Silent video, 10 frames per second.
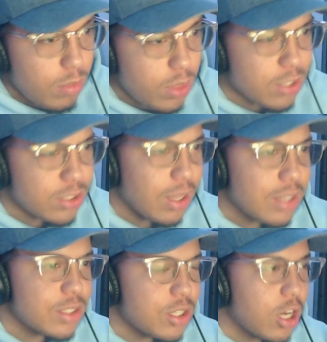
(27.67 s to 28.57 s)
there's a lot
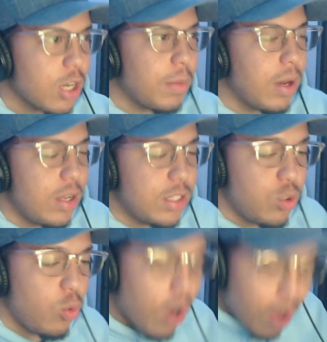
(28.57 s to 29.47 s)
to talk about and
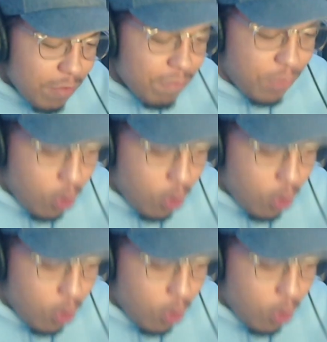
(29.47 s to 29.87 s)
to unfold